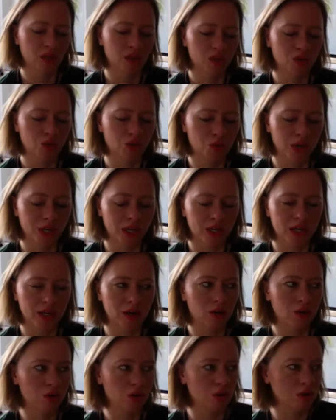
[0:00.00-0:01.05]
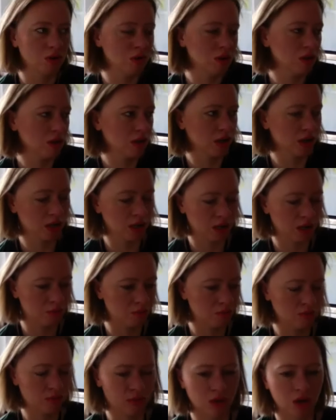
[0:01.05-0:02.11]
doing the whole um,
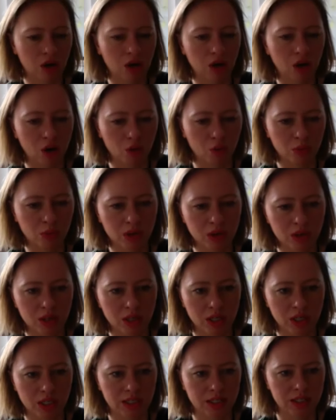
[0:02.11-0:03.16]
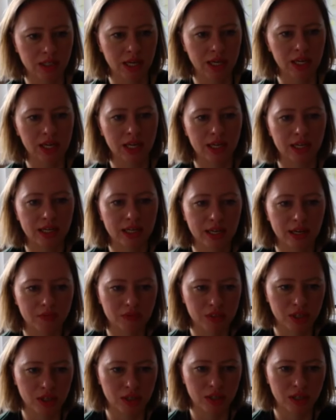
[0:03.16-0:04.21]
home, uh, styling it
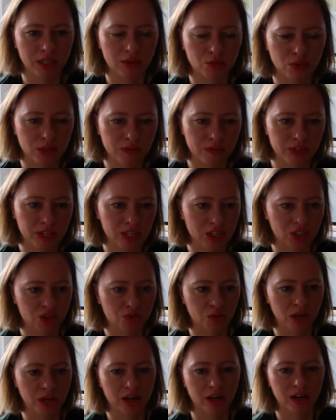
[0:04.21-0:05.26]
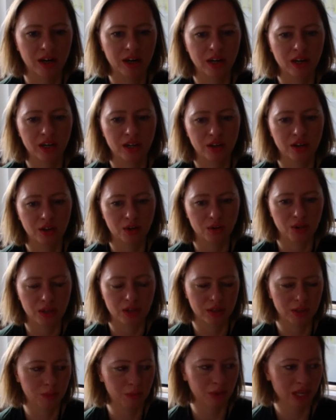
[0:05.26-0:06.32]
after it was finished, where, you know, the,
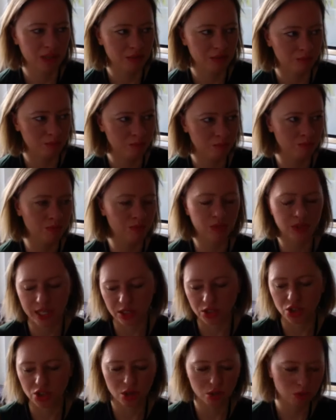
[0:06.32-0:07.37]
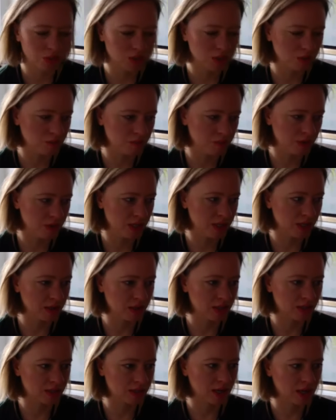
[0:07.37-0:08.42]
the bed, they chose something, that
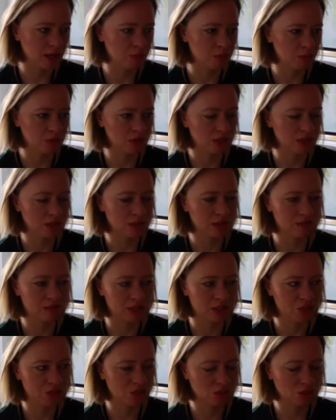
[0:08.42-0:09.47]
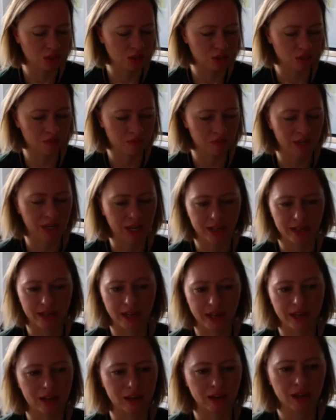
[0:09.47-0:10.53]
the couple that lived there chose something, and
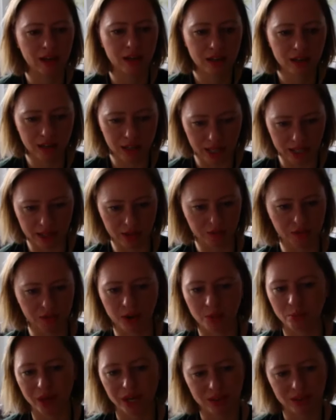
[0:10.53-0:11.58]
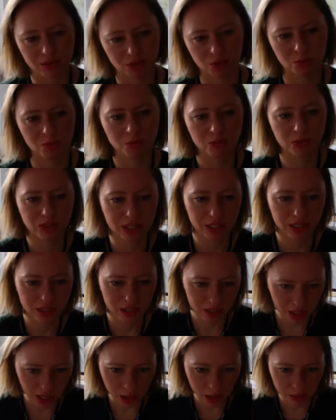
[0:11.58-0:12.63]
then a different bathroom
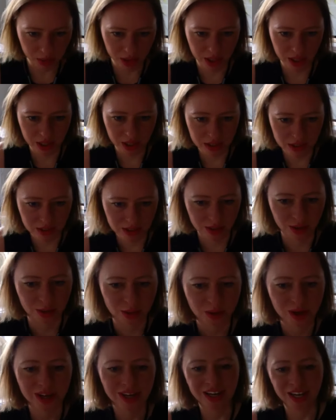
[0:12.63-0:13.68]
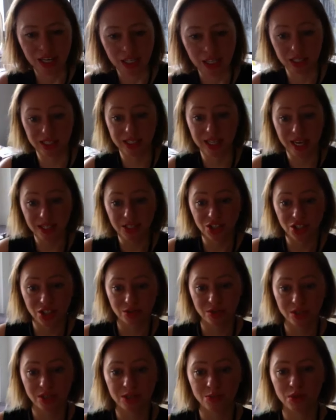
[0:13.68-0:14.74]
suddenly appeared. So it's
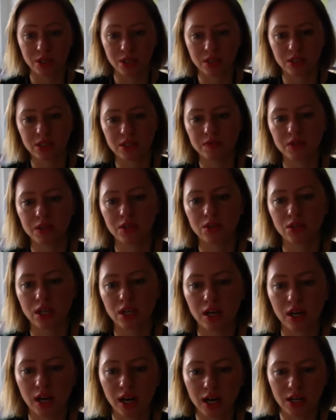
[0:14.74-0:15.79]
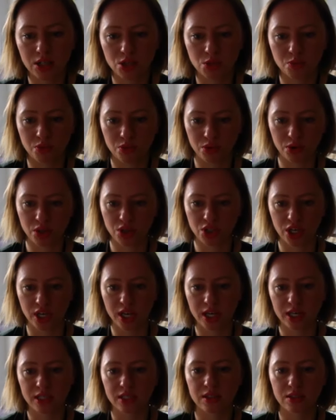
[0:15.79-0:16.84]
dangerous because even on a large
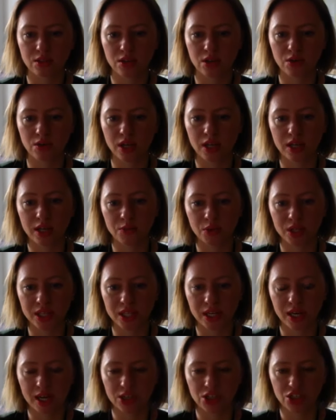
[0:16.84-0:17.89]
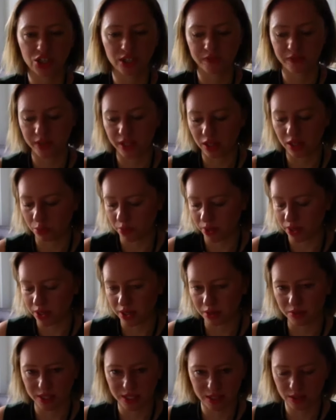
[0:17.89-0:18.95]
project, you know, and with a large developer,
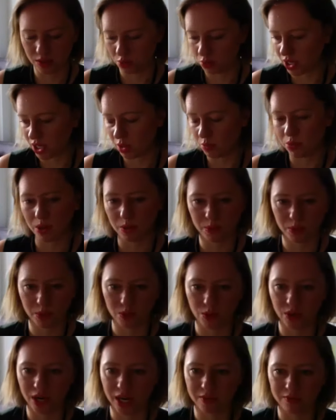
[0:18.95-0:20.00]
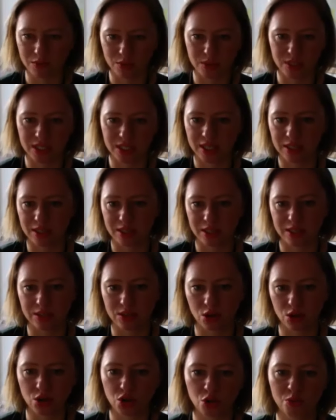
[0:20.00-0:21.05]
there is so many people you have to send this
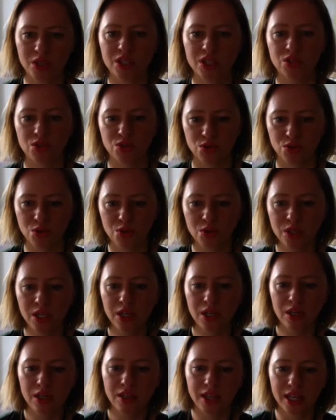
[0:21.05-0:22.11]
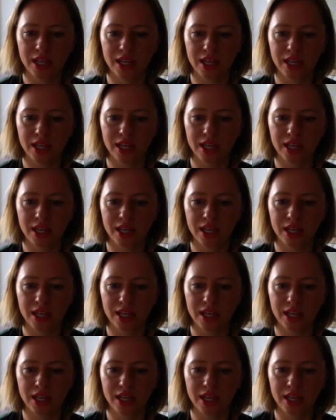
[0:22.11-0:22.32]
document to that